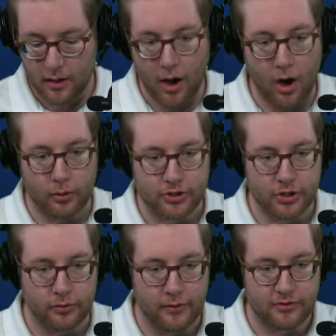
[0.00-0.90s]
oh
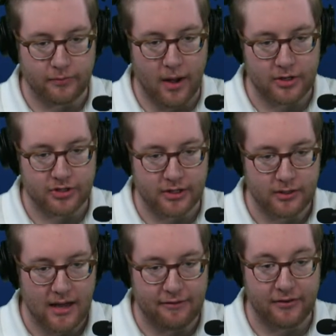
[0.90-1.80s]
shoot, it was from Huxley.
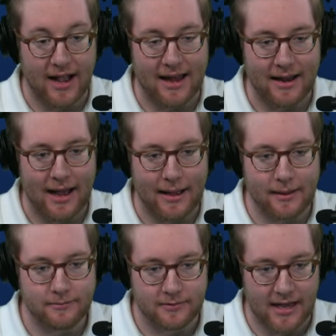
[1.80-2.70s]
I forgot.
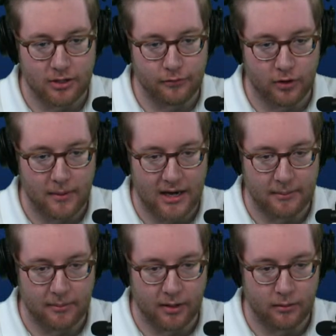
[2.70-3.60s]
Thank you for reminding
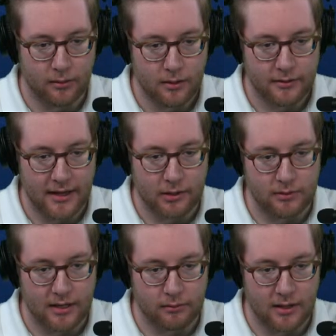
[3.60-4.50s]
me, bro. Thank you
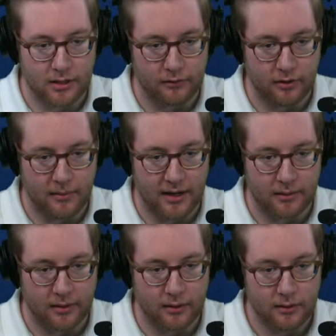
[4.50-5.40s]
for reminding me.